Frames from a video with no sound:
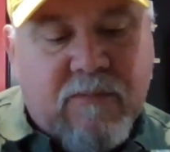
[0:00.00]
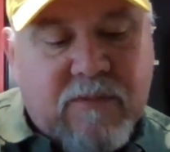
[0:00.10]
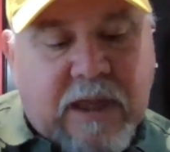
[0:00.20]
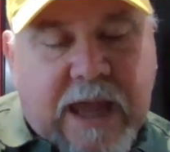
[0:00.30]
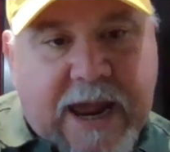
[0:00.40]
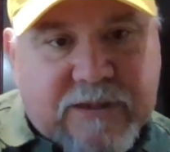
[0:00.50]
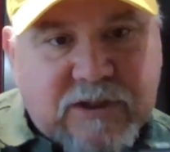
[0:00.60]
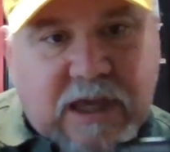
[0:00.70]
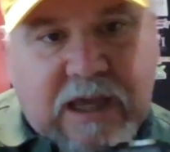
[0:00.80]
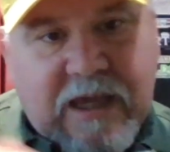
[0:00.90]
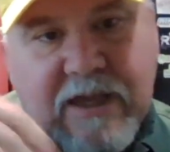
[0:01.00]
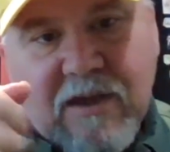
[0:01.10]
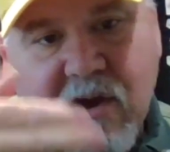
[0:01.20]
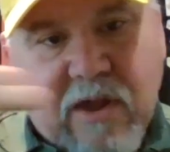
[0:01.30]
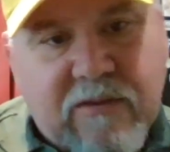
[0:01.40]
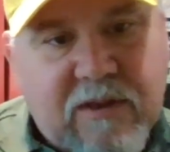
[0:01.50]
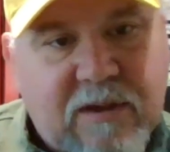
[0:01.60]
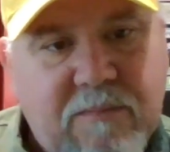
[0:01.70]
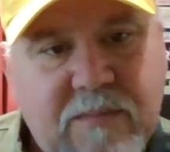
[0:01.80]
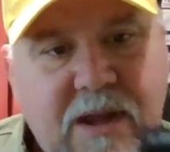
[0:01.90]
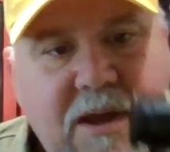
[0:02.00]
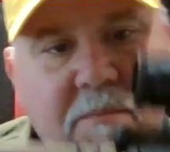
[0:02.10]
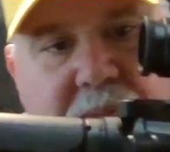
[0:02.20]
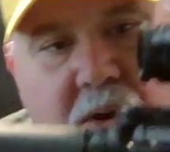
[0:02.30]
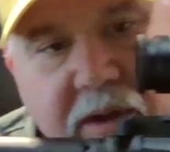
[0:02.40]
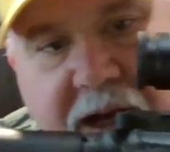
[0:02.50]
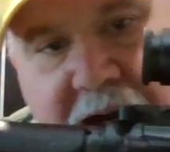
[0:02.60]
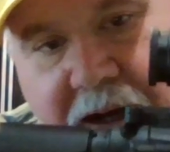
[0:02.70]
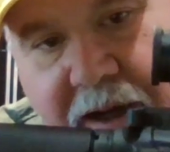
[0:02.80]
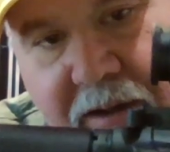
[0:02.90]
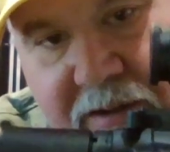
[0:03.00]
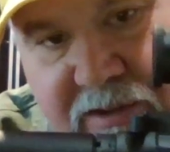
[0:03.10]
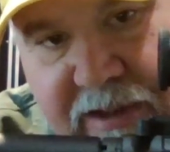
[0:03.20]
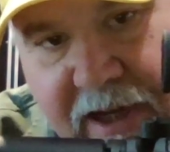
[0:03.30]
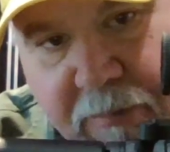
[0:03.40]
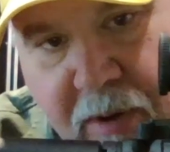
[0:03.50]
the gas key on the bolt carrier is staked